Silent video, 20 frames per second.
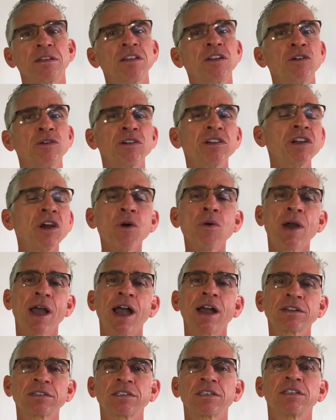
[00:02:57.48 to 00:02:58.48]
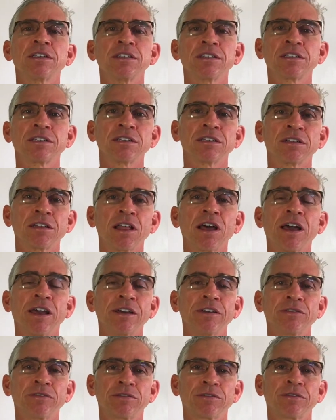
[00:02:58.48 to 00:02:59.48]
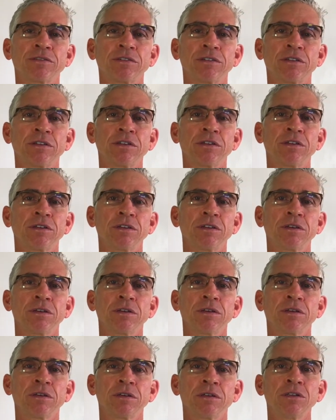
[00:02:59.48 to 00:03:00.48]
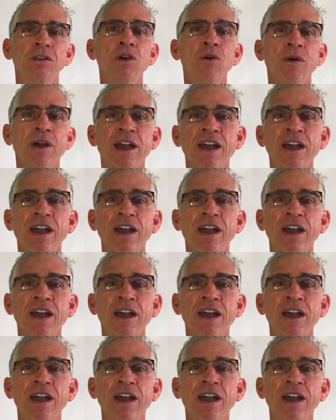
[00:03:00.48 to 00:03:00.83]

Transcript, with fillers: There were no accidents in life. No